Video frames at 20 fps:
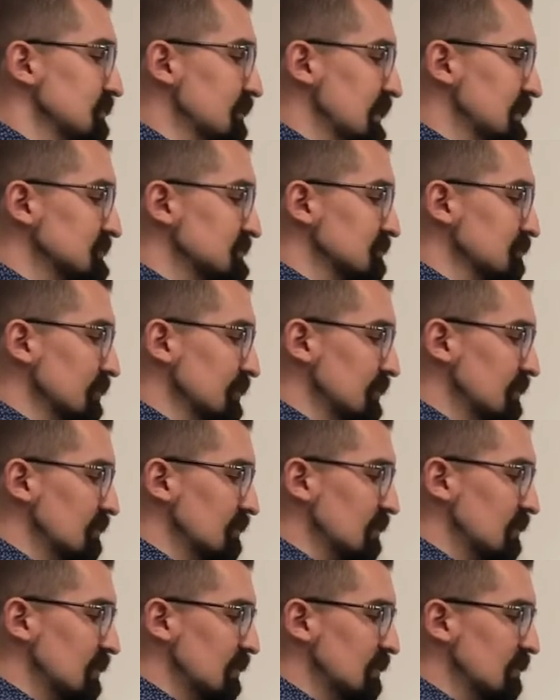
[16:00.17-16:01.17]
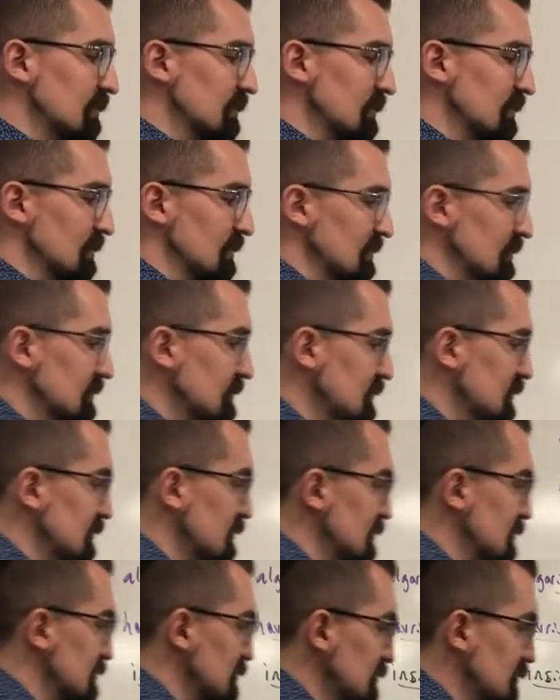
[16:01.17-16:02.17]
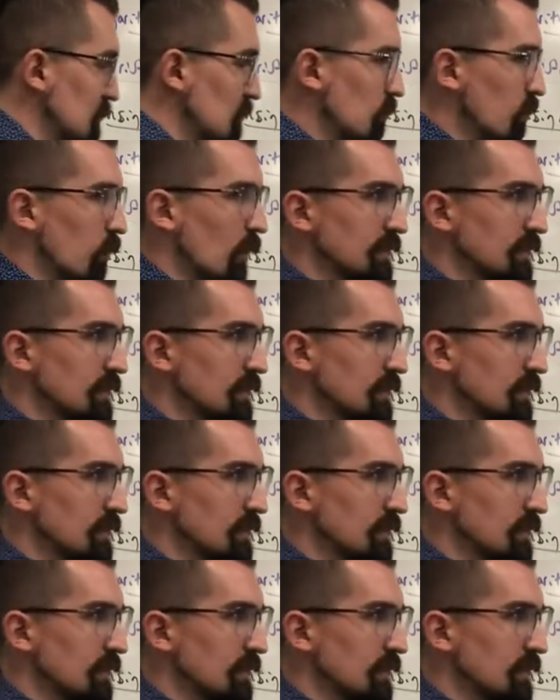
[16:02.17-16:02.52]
oh. That's when you're, uh, I would have never guessed.